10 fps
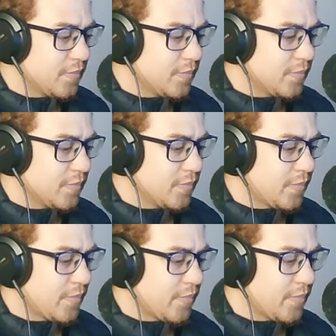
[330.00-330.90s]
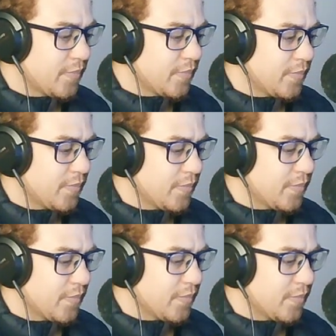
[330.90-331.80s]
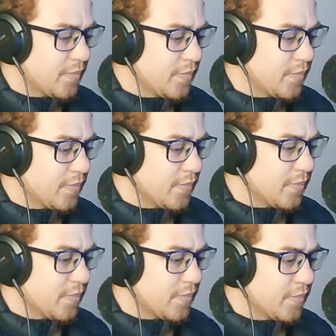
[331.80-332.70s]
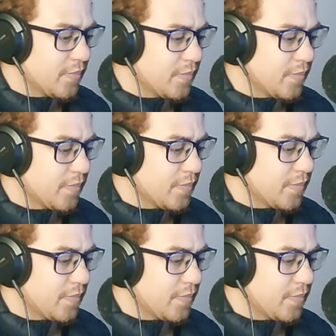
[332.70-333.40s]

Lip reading: [no speech]